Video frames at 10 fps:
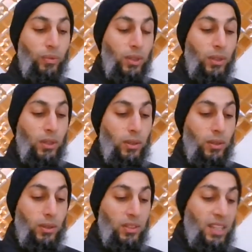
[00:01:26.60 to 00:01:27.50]
the
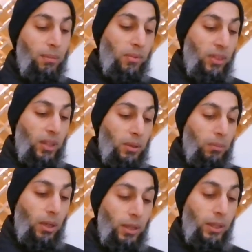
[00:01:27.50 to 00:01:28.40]
same thing in
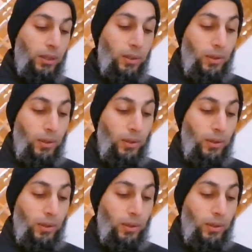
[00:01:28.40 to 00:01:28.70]
mind,